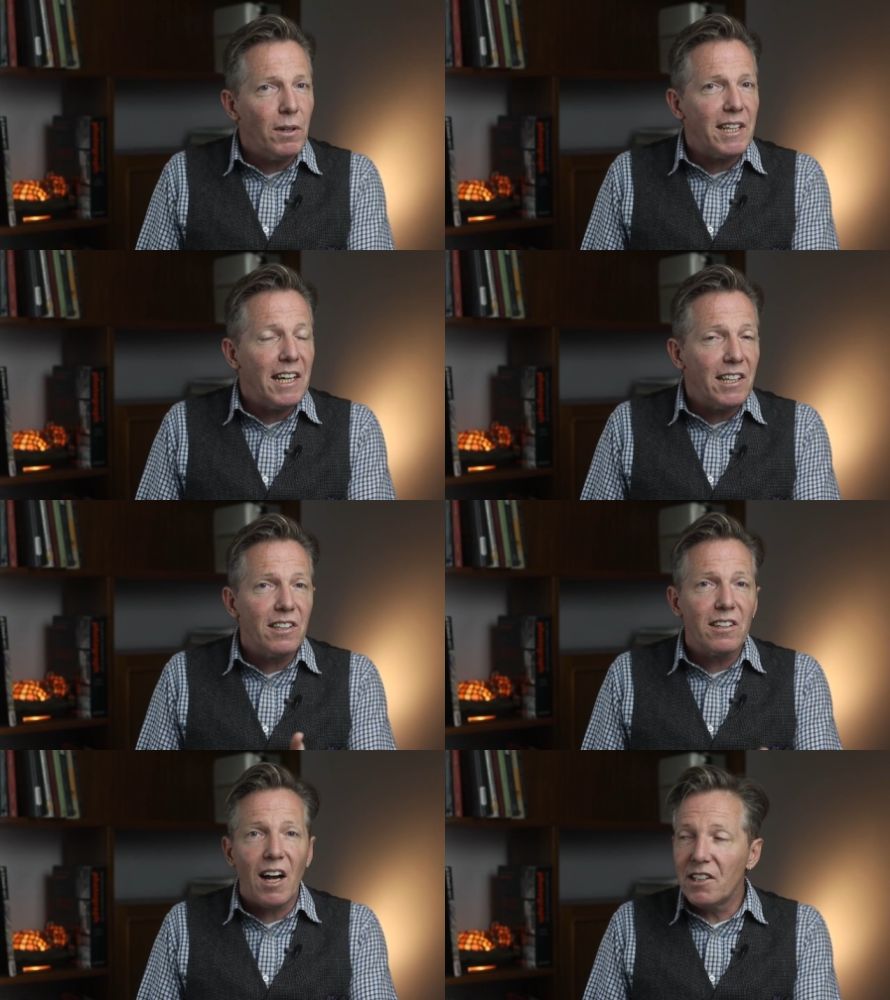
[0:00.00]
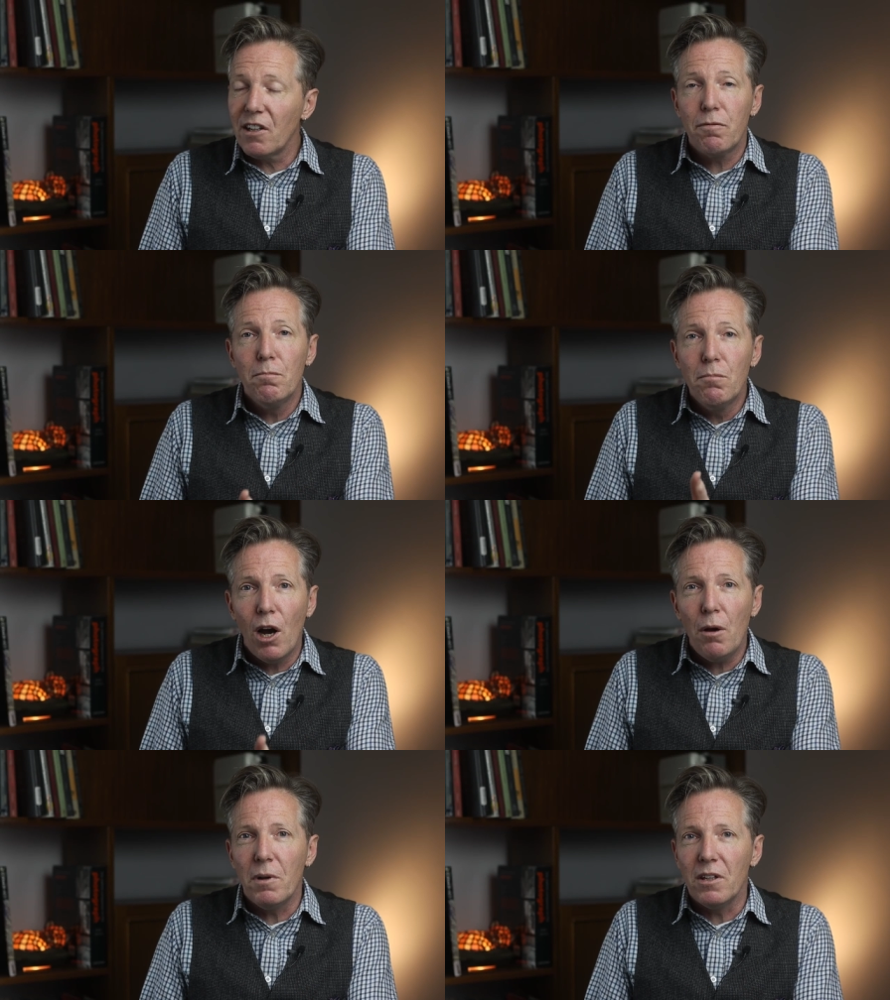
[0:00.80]
was a decisive
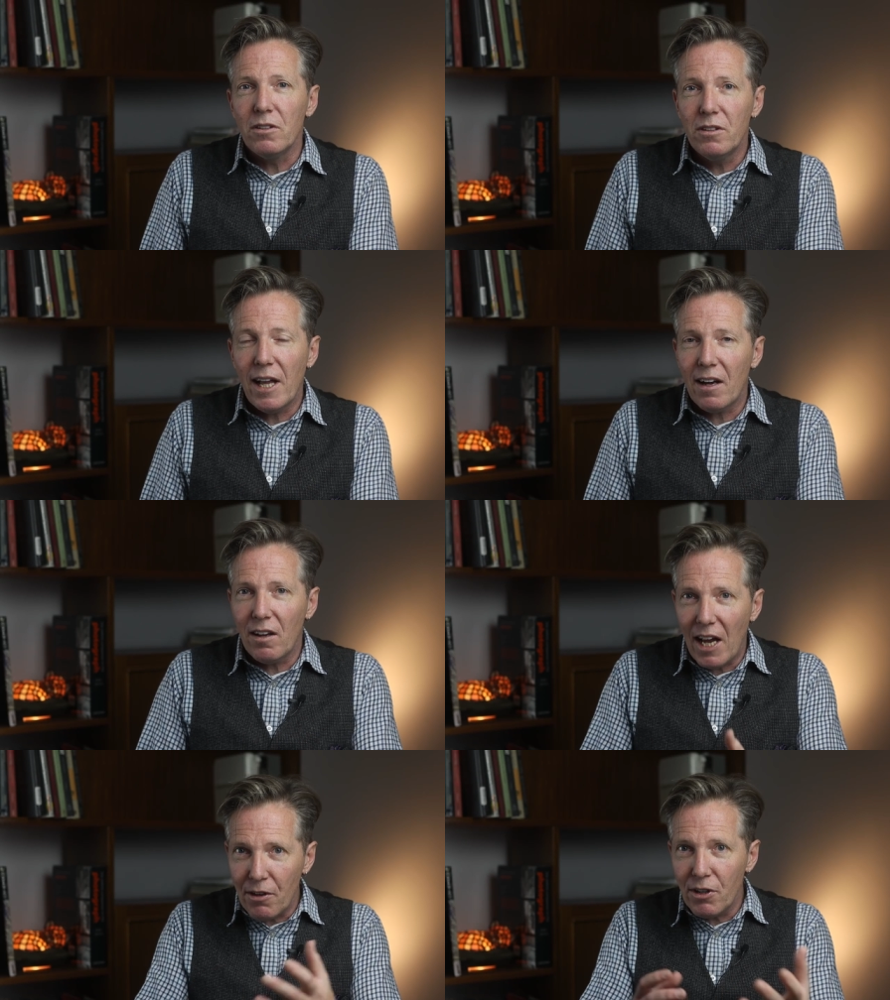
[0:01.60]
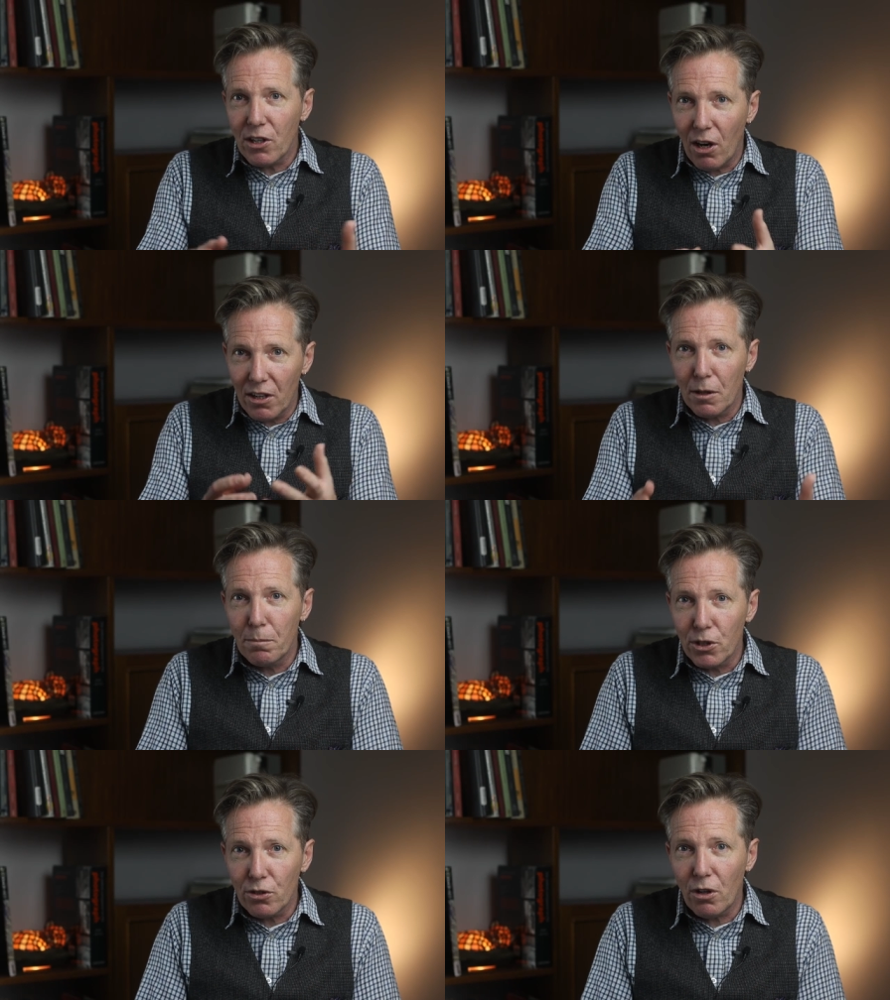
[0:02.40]
moment, that Henri Cartier
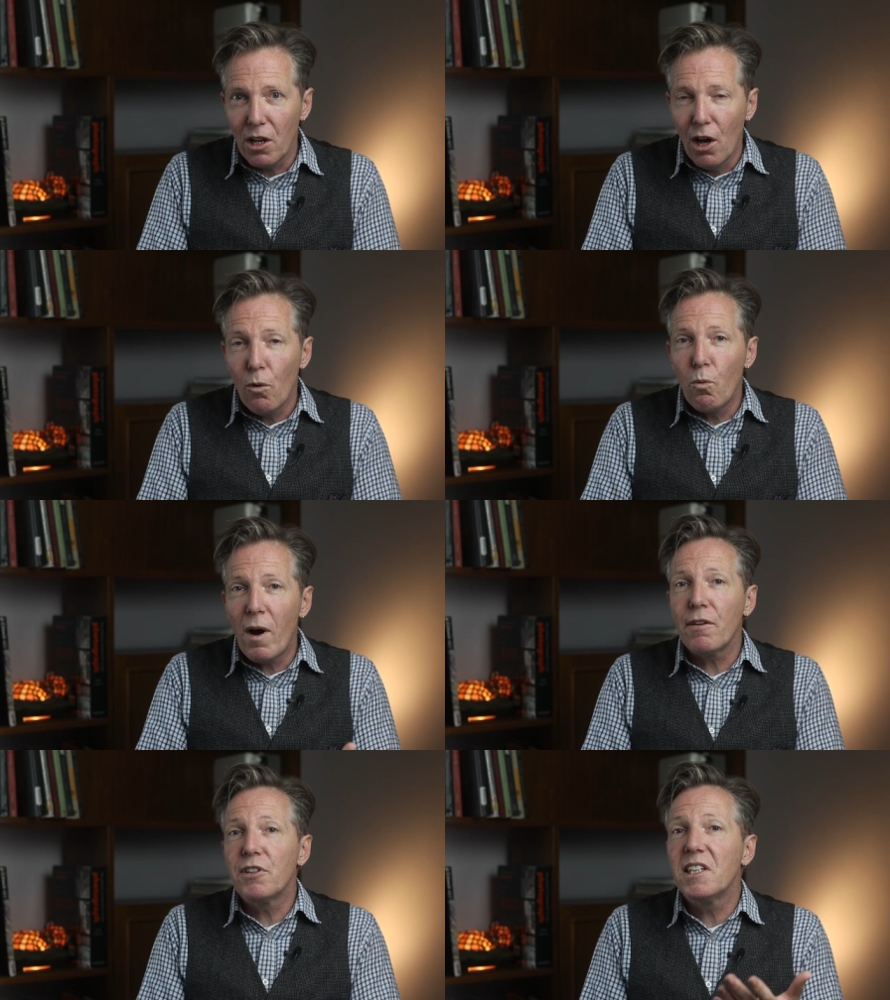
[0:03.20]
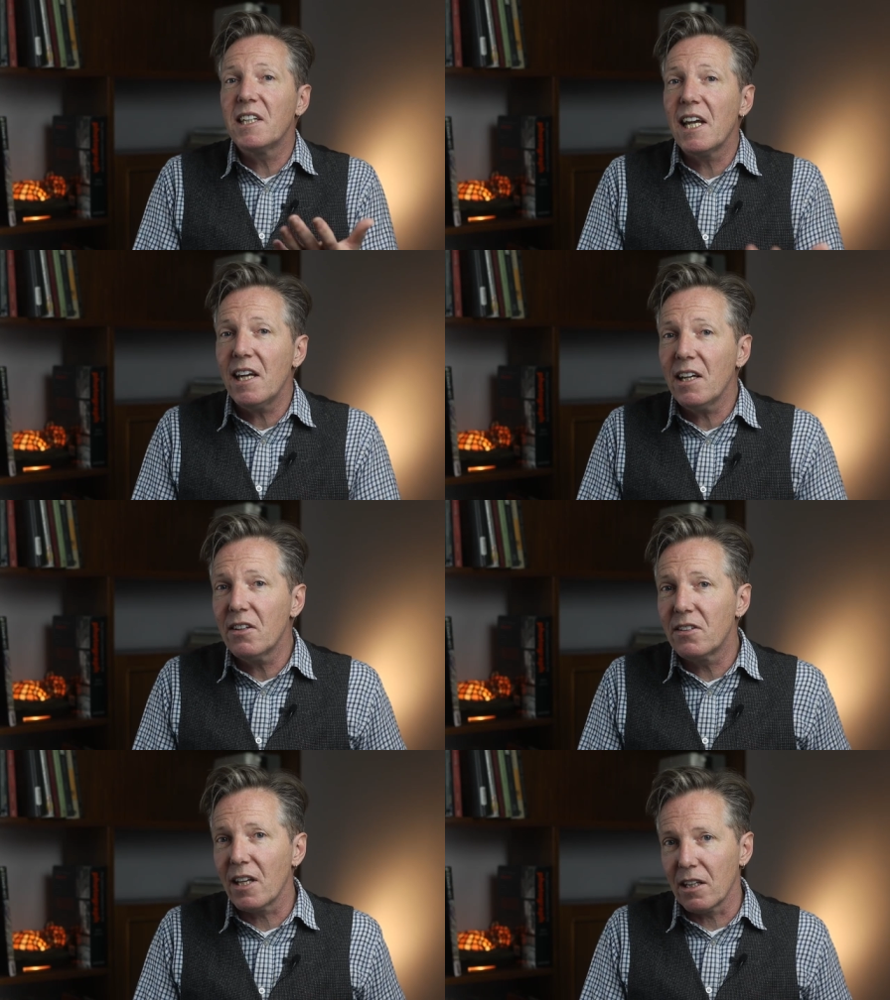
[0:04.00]
Bresson way of seeing
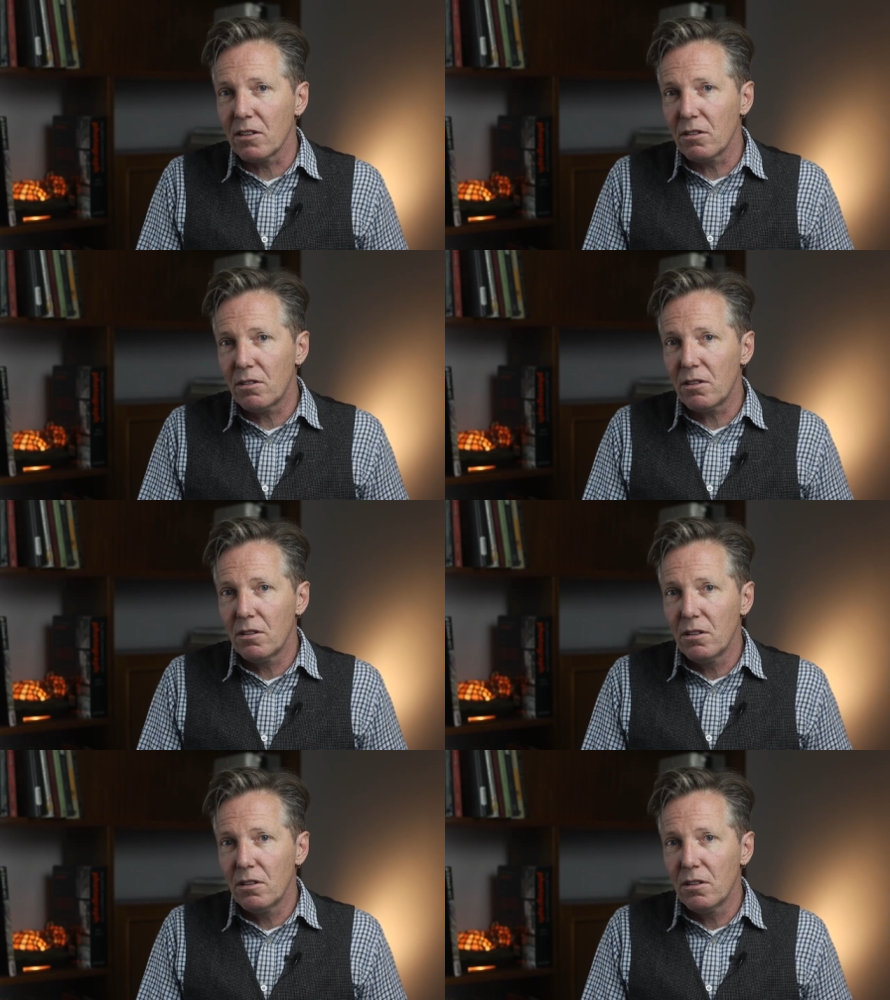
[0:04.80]
things,